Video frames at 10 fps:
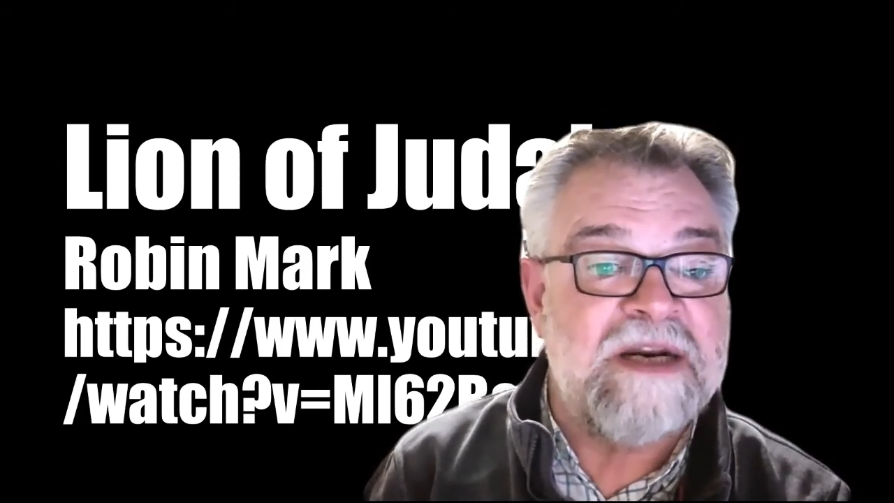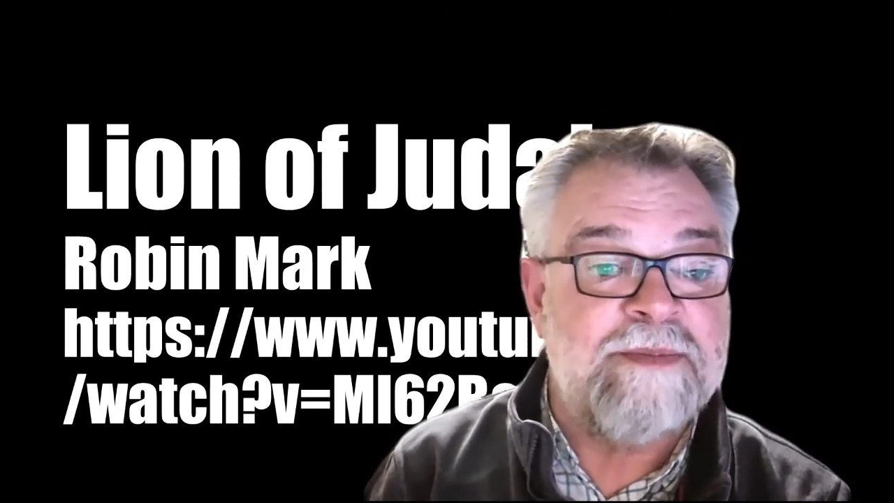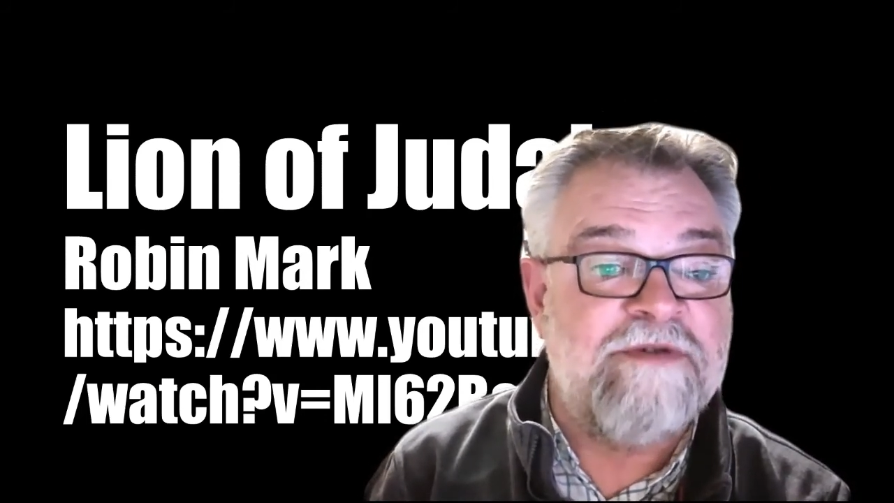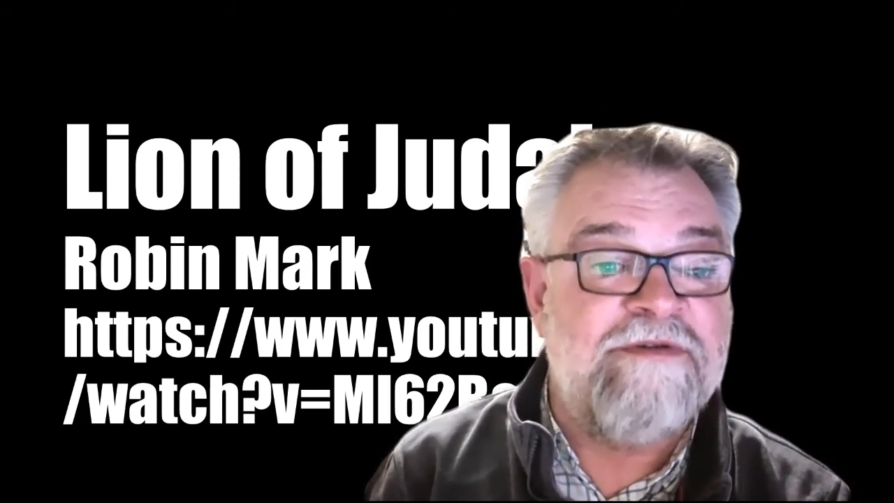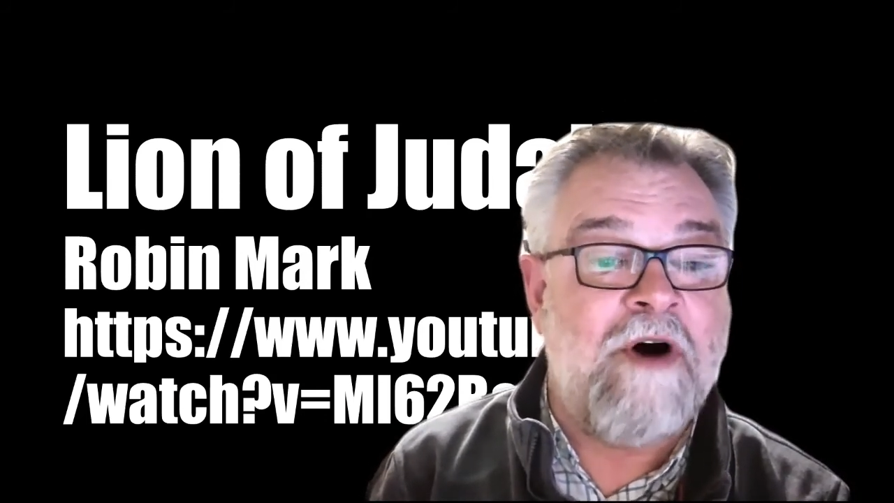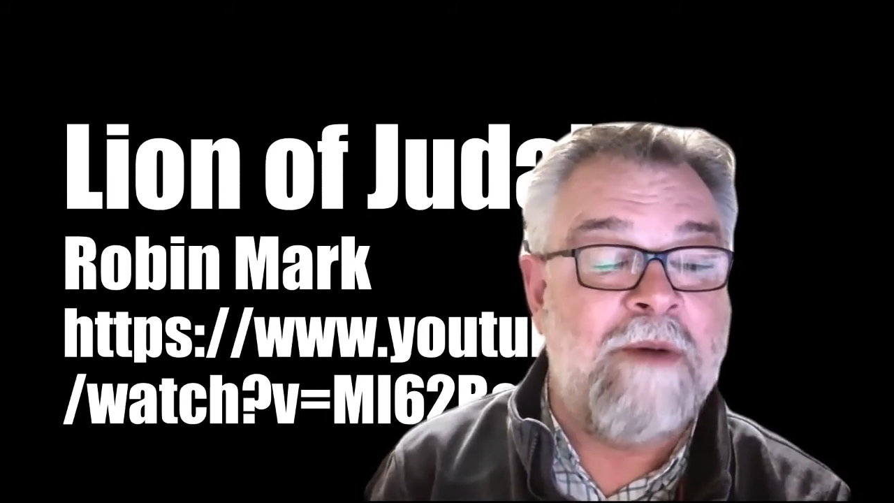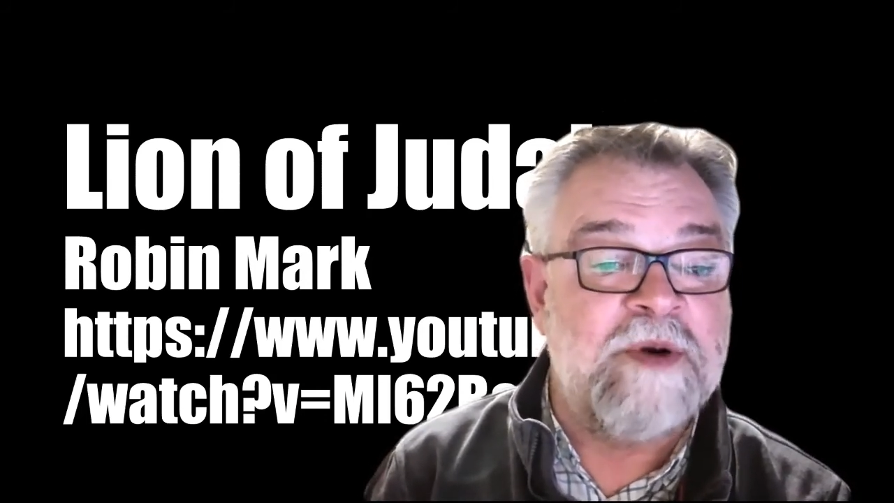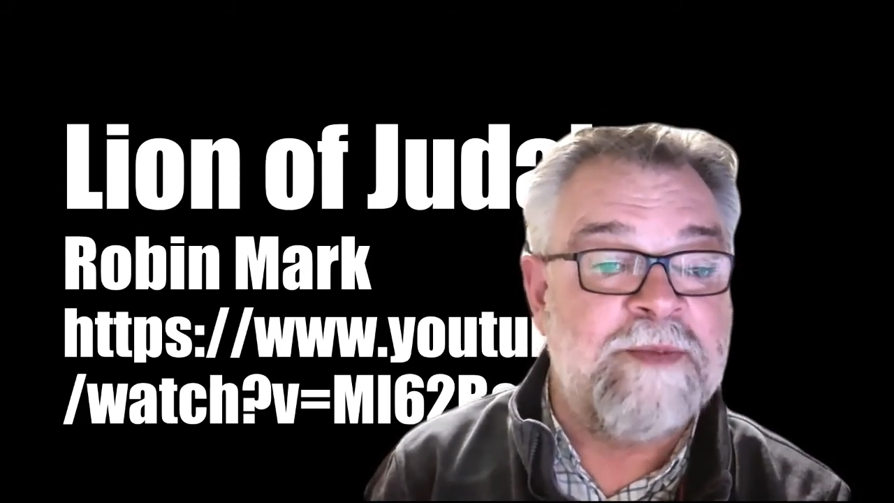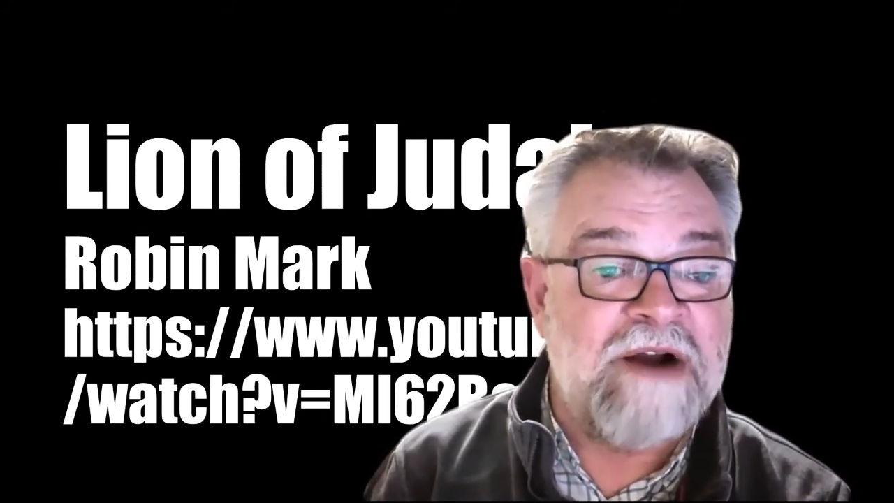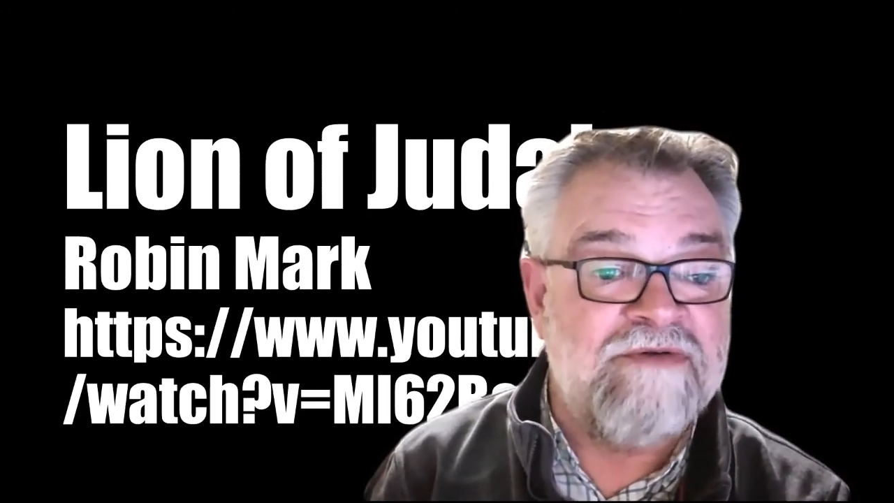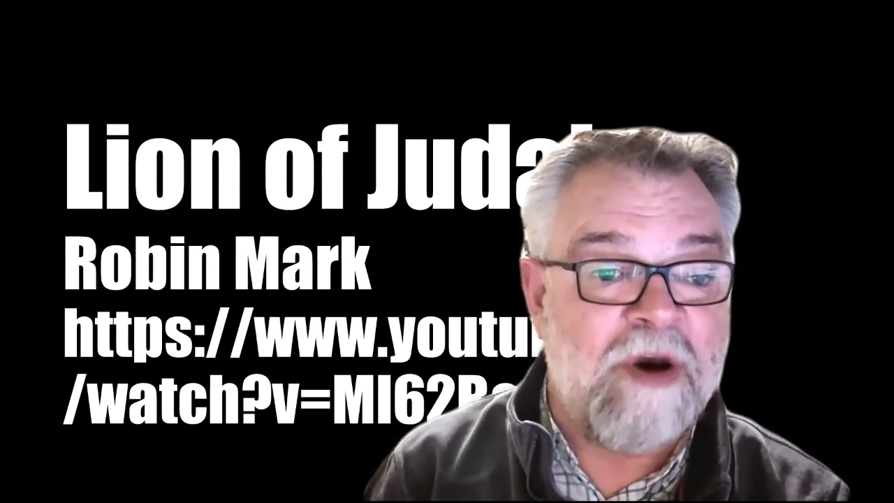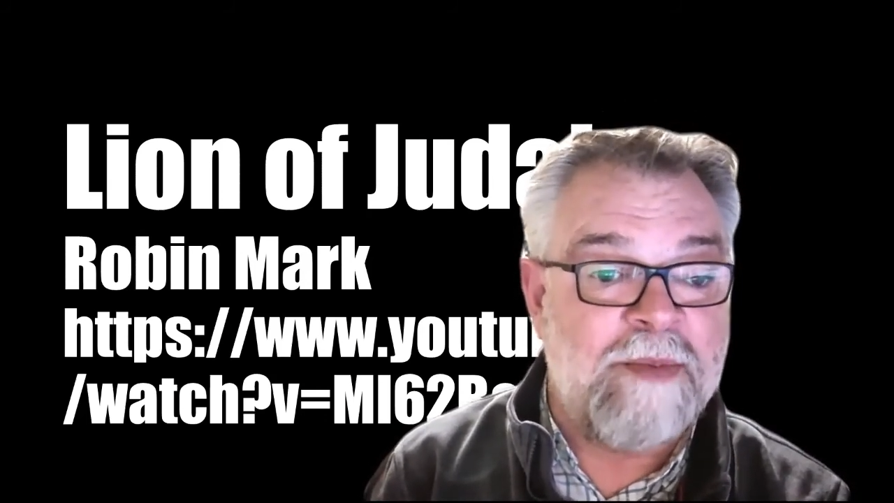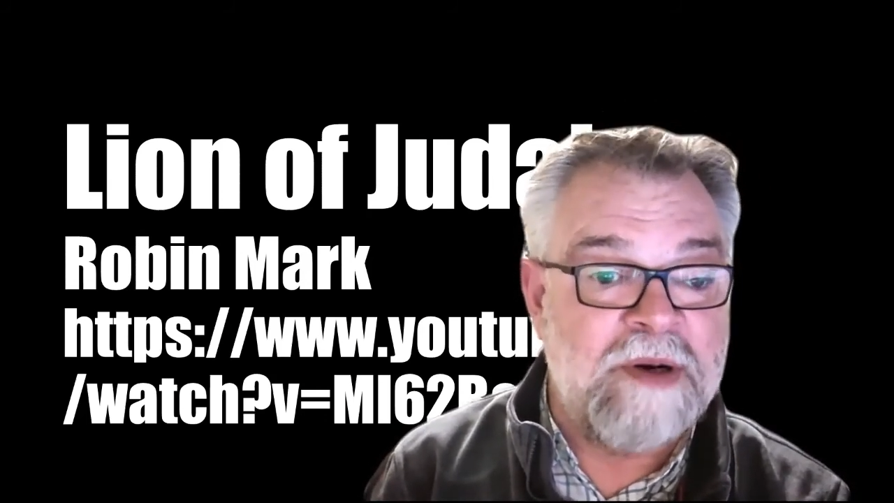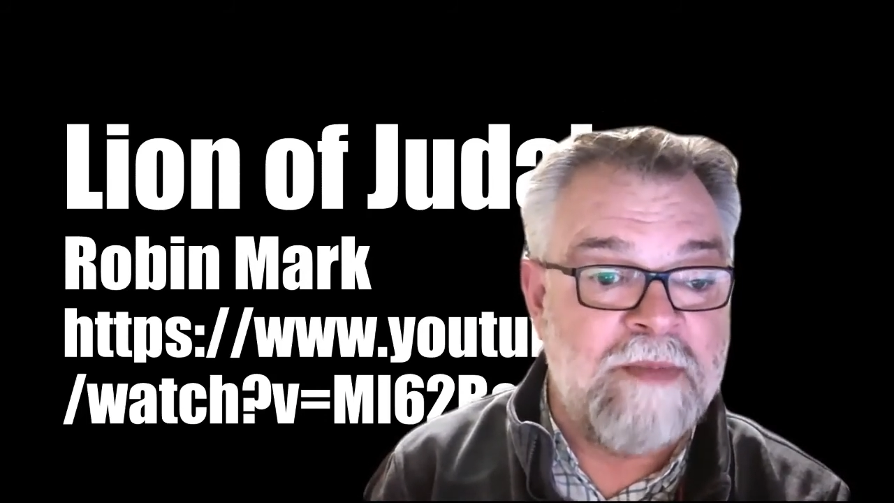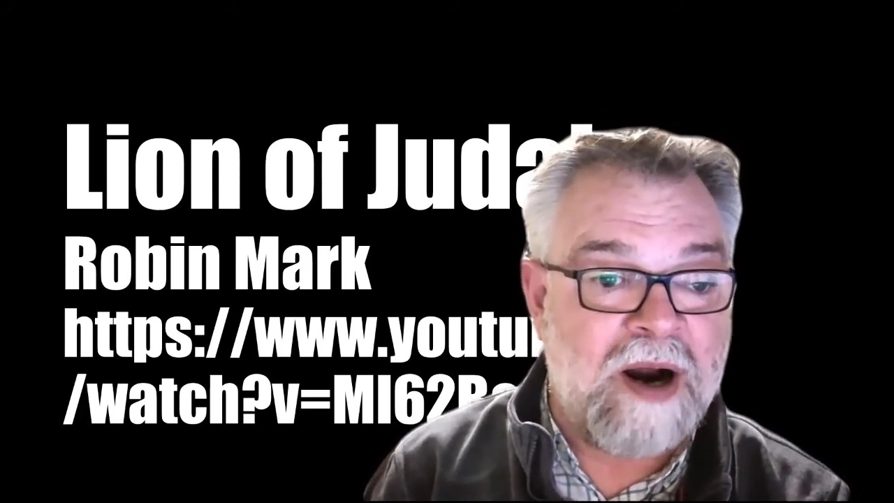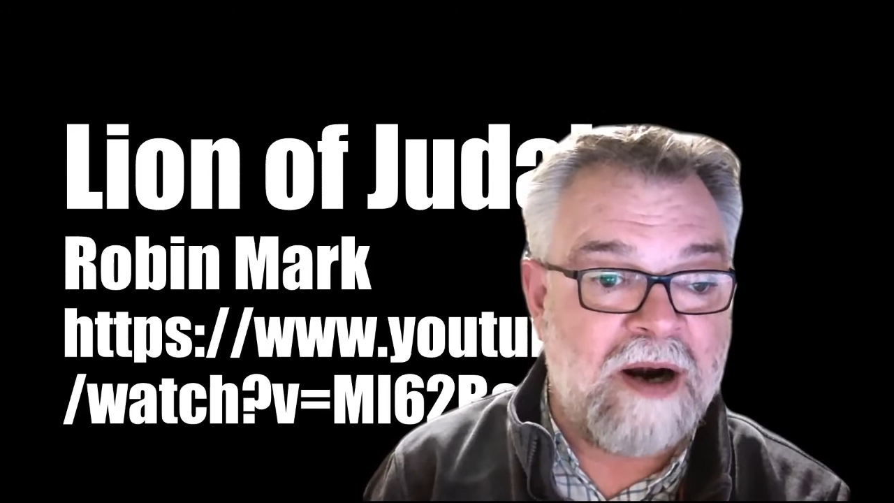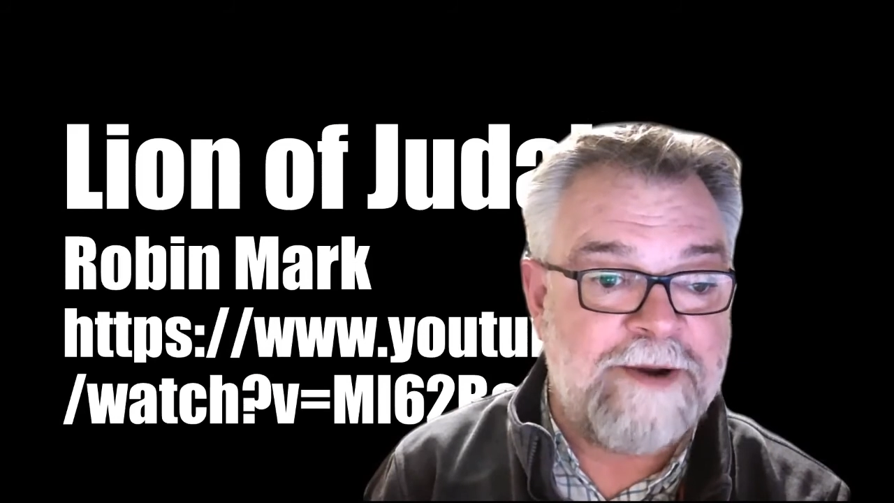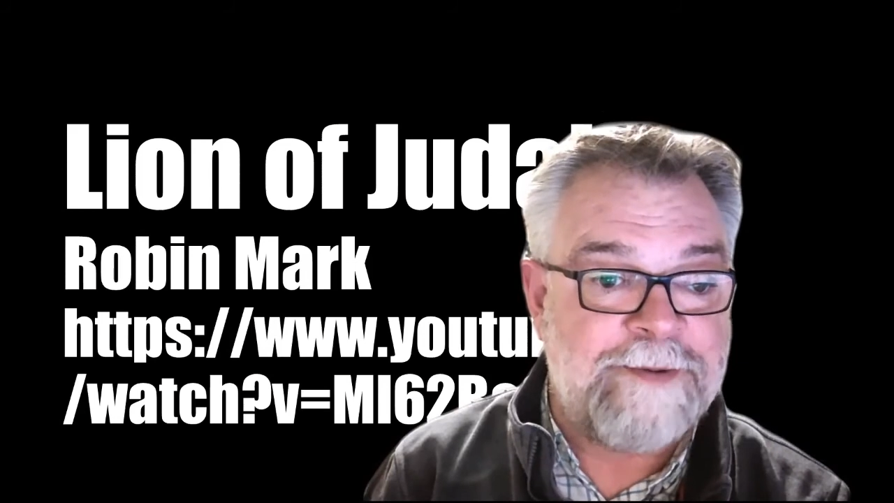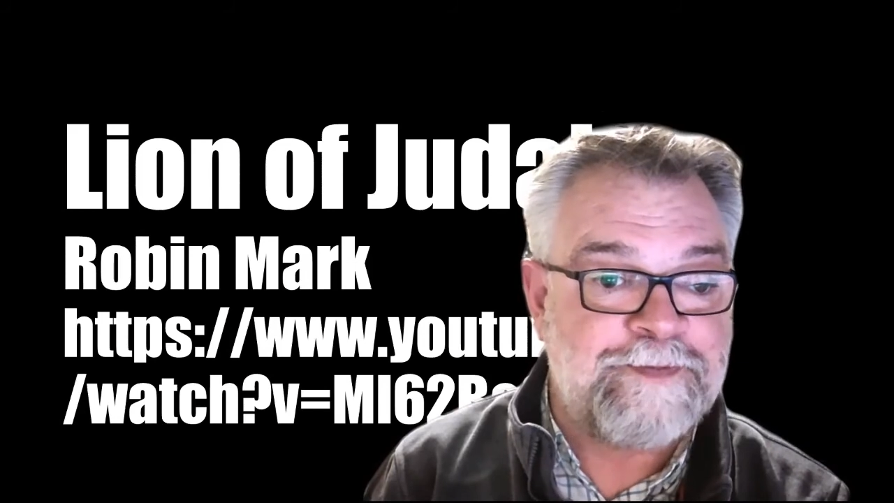and performed by Robin Mark.